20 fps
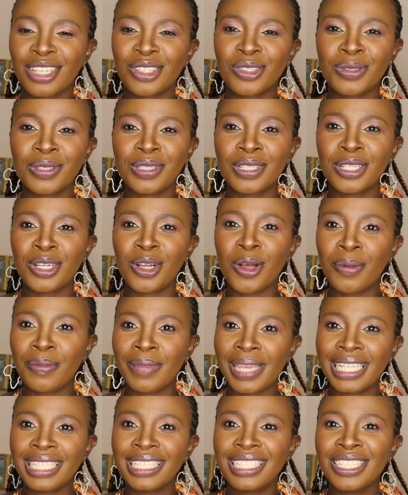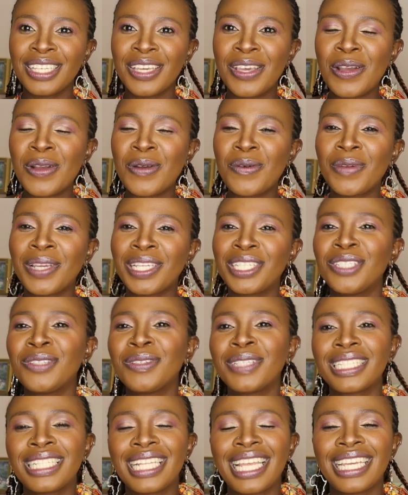actual comment where
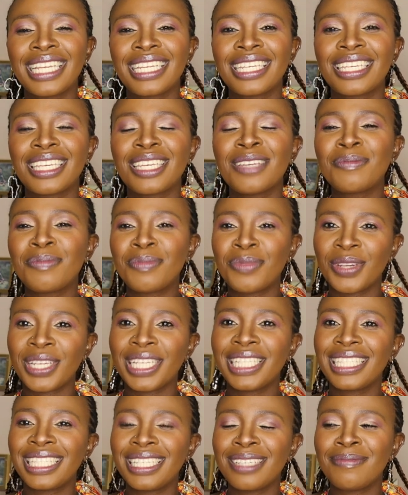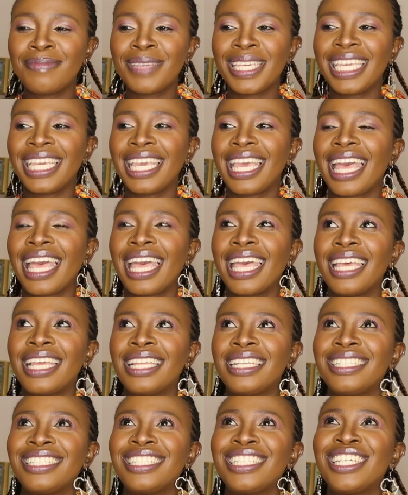she was like embracing me
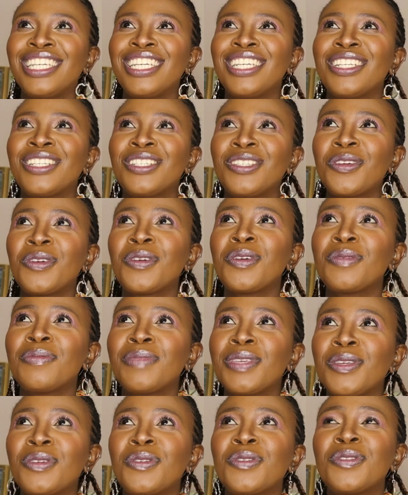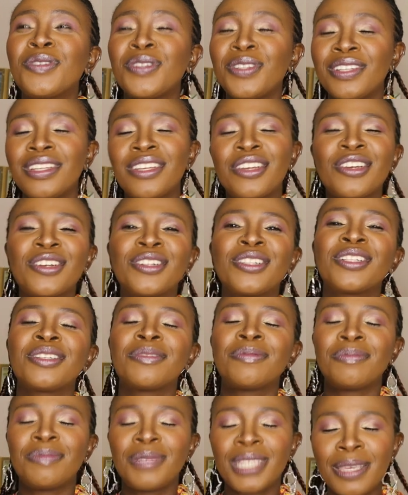and showing me, good girl,
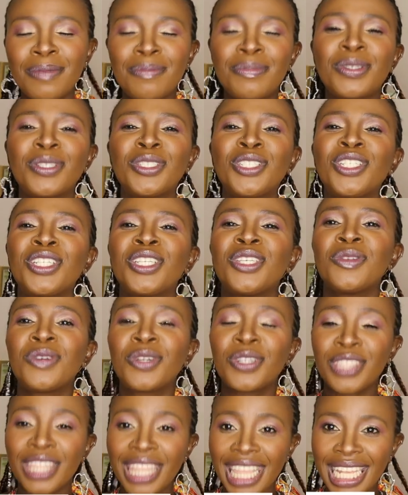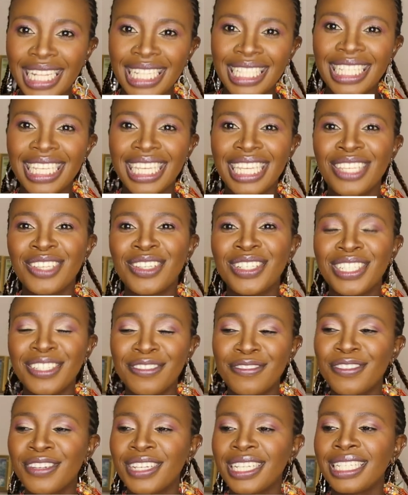keep pushing, you're authentic, you're
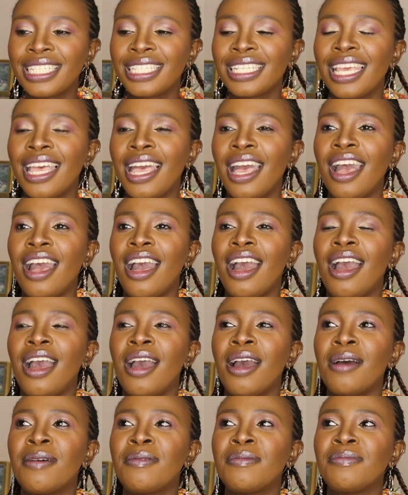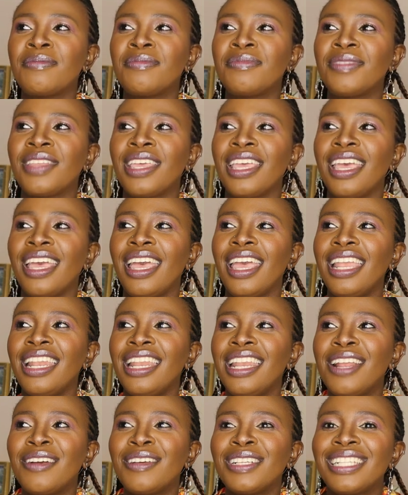different. And
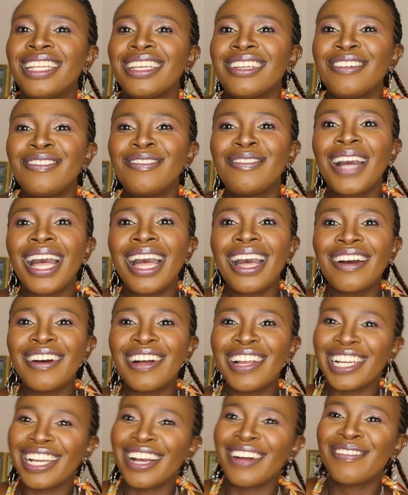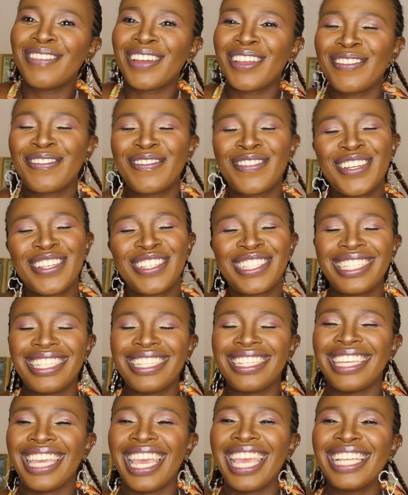then I was like, wow, I got my first
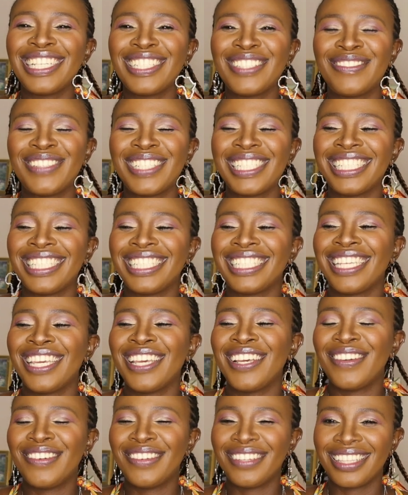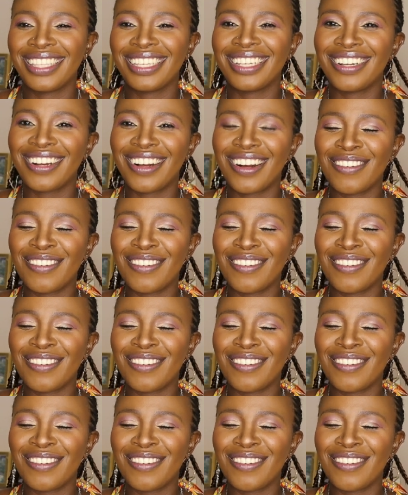engagement with a